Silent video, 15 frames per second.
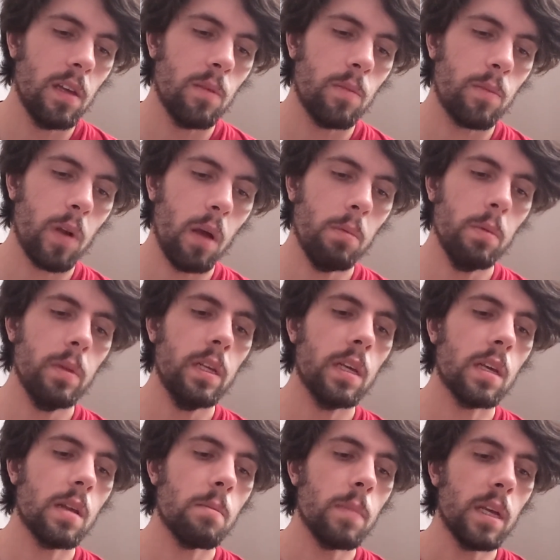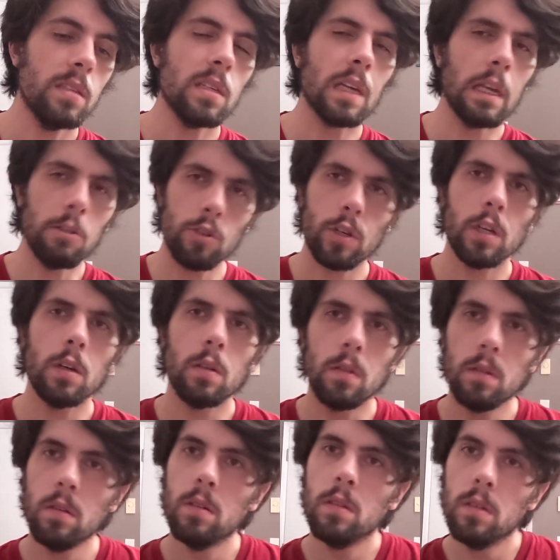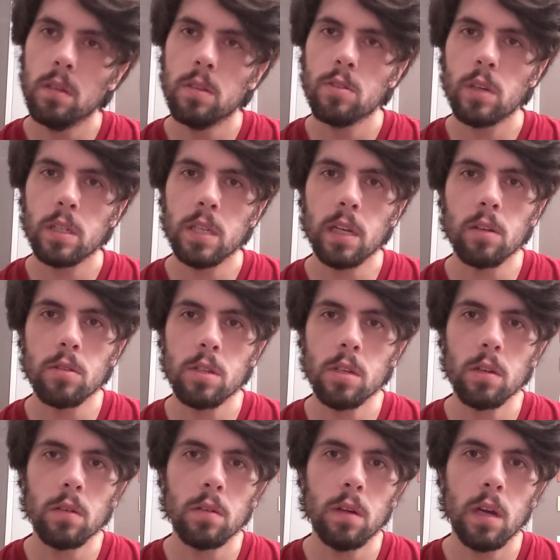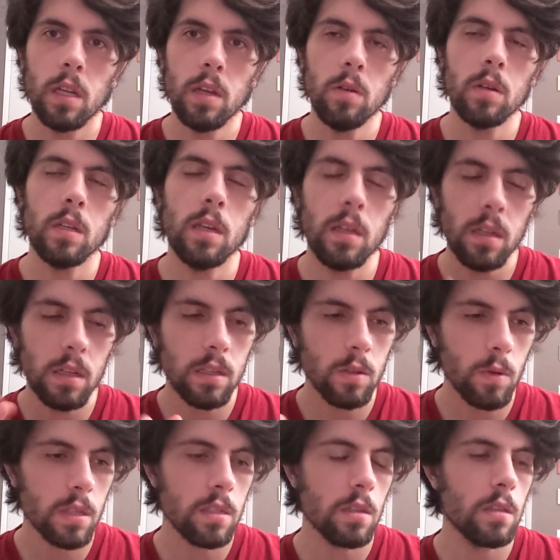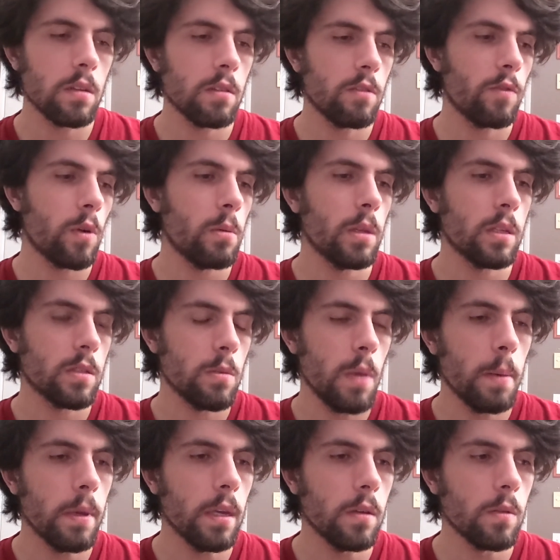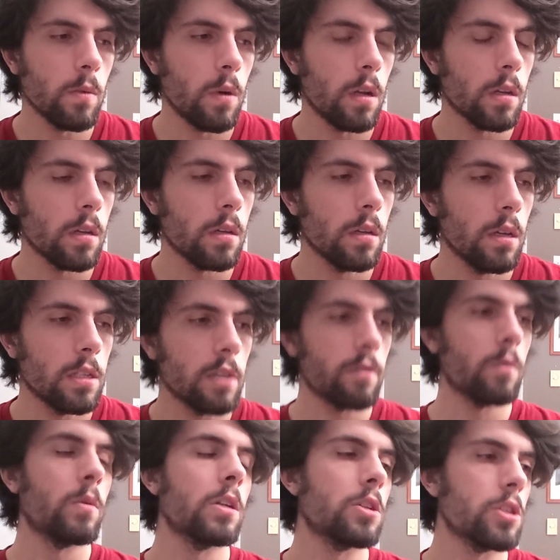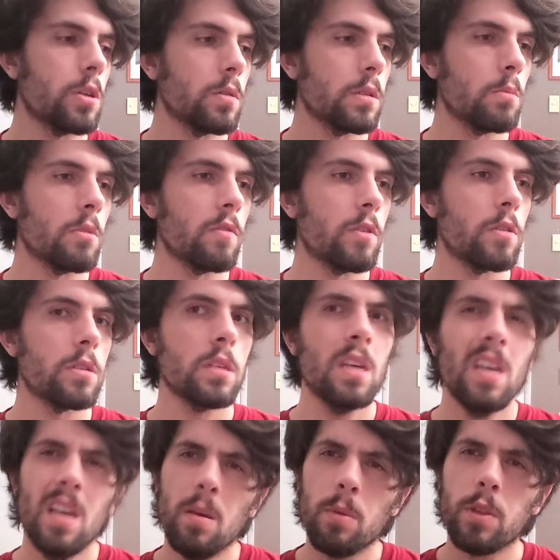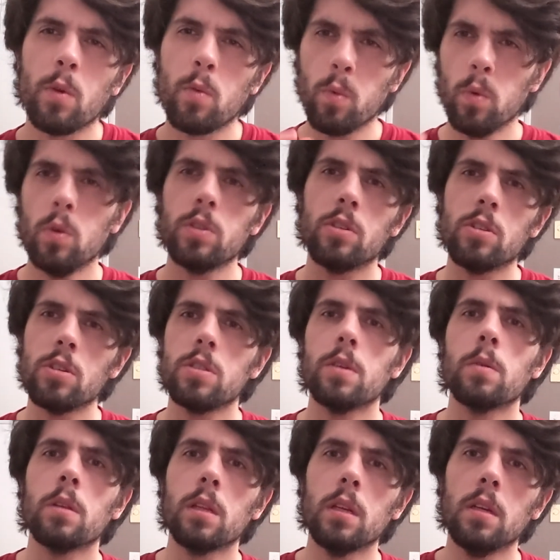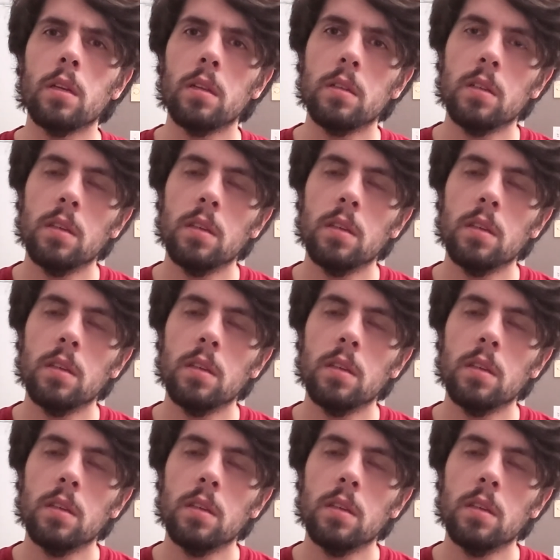probably an amazing intro trick taker too. I know it twists on the formula, so maybe you'd want a different one to show someone first, but the rules are just so clean.